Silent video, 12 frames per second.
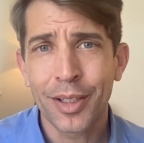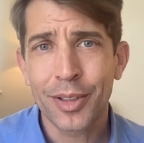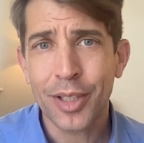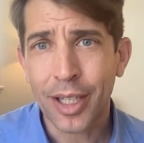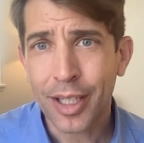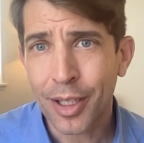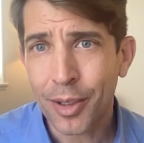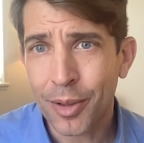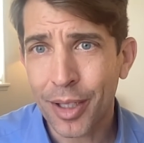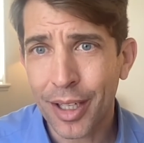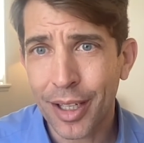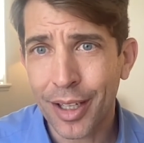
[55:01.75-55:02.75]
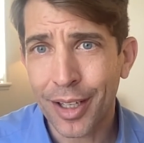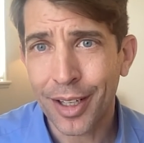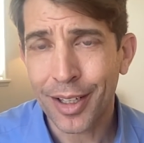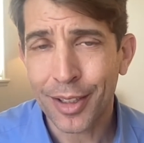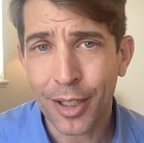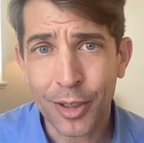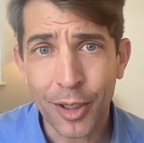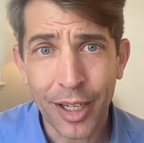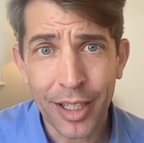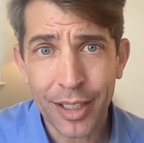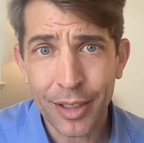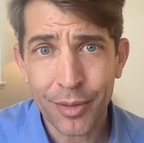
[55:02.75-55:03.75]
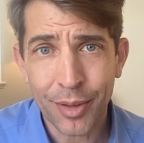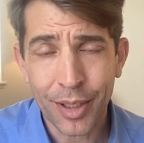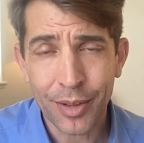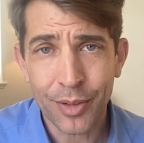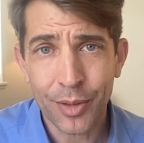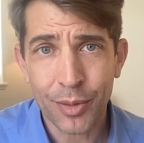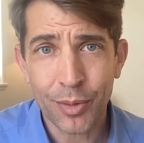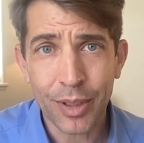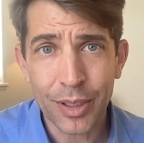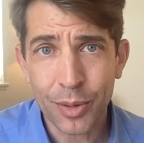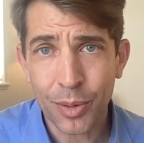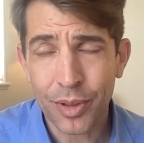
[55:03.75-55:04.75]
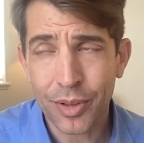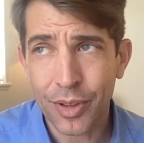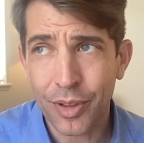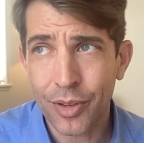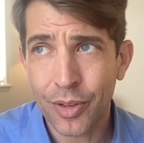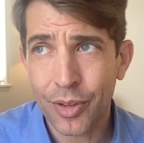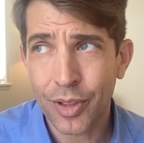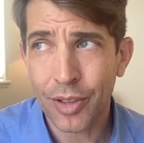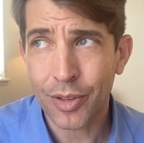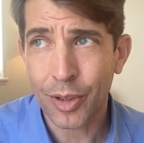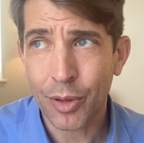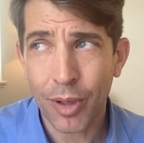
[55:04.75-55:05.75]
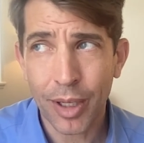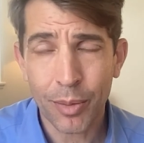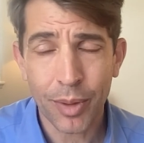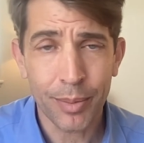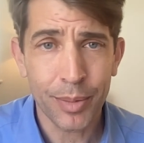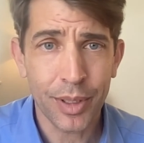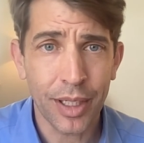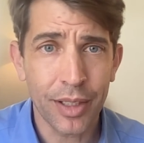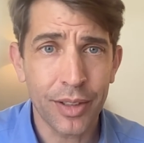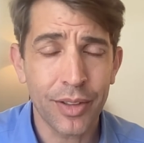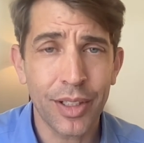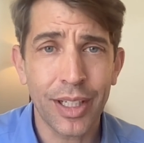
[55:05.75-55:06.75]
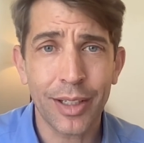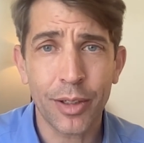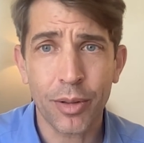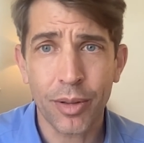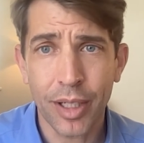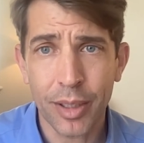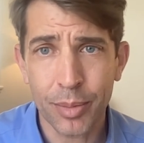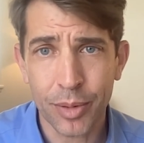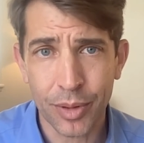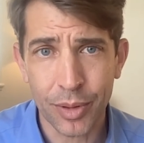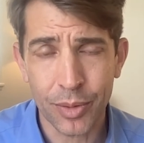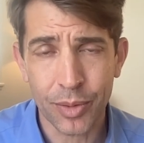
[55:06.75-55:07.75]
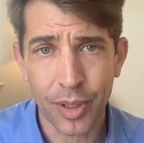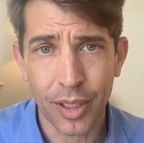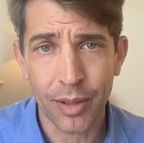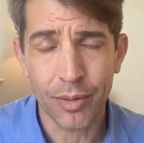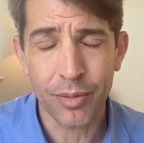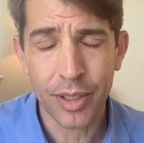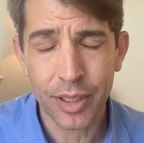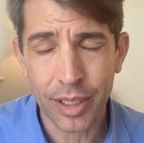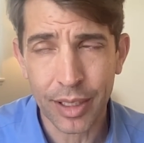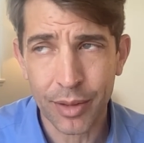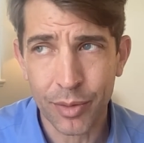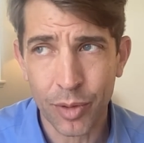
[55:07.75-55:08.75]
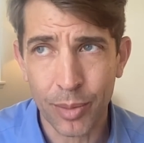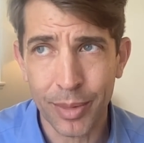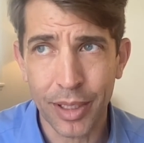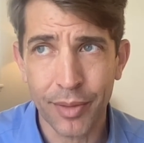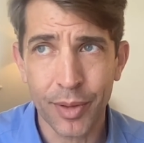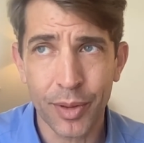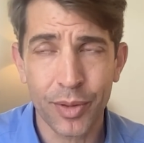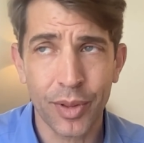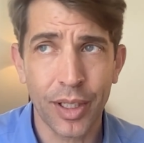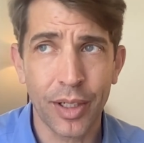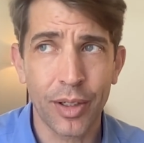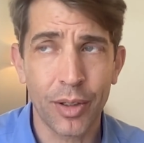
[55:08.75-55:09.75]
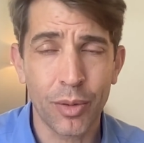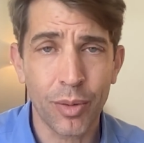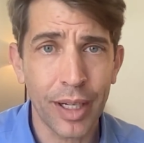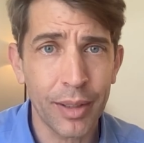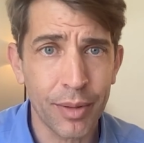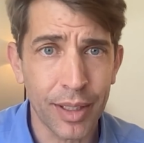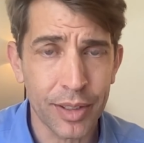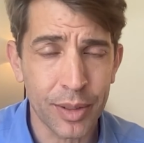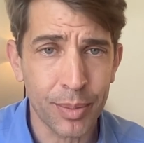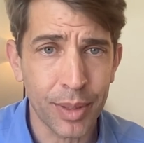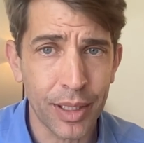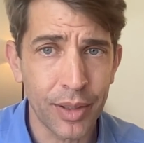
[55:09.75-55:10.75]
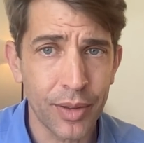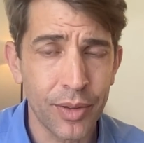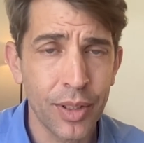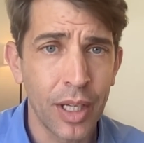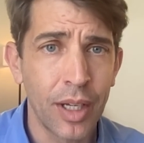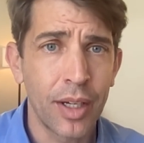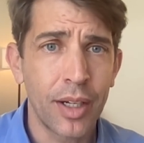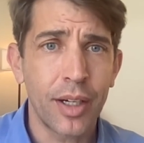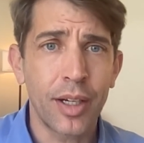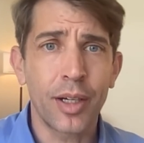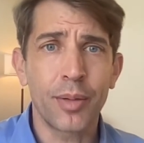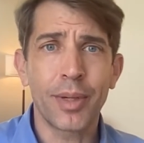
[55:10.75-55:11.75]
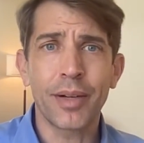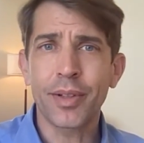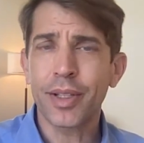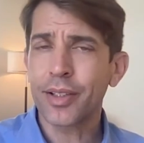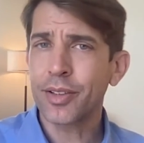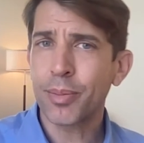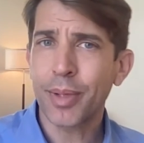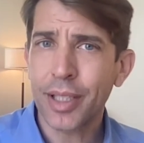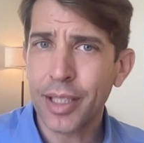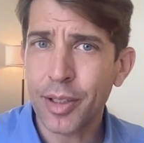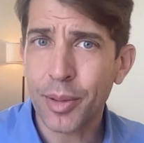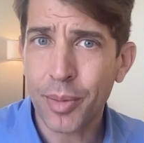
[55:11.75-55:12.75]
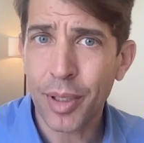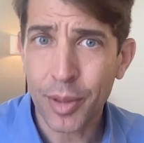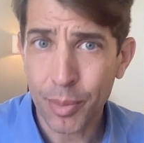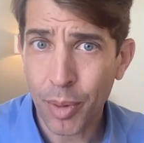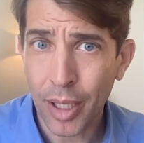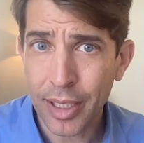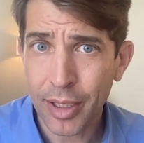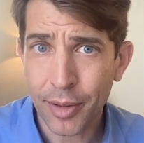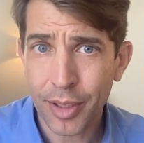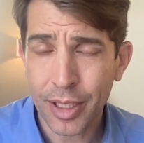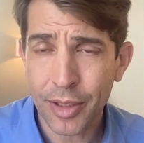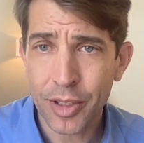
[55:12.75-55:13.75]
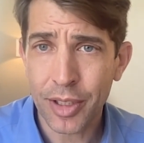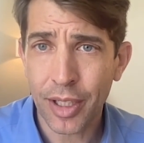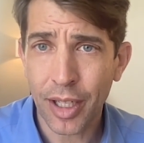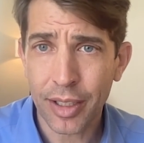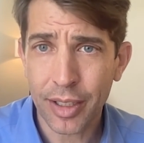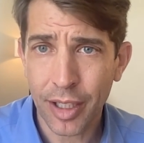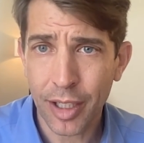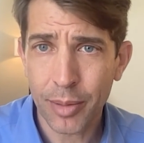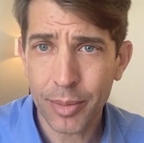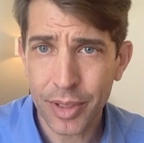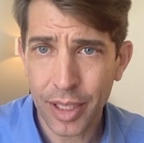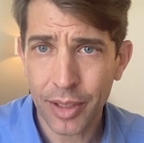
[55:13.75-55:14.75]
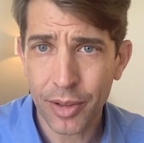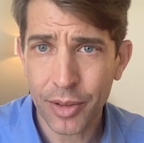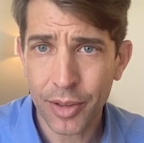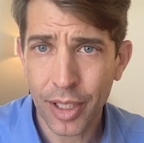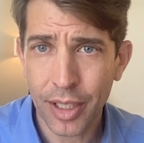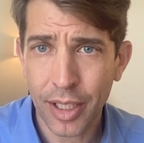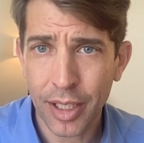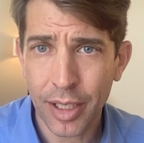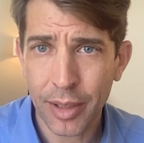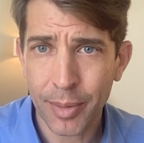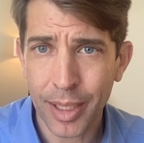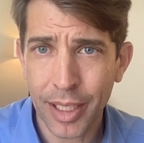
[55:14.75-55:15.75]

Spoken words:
Check out Dr. Annie Fenn's resources. She has a great website. She has an incredible newsletter, really informative newsletter, great recipes. Everything's up, I think, at the brainhealthkitchen.com. Is that your site, Annie? Am I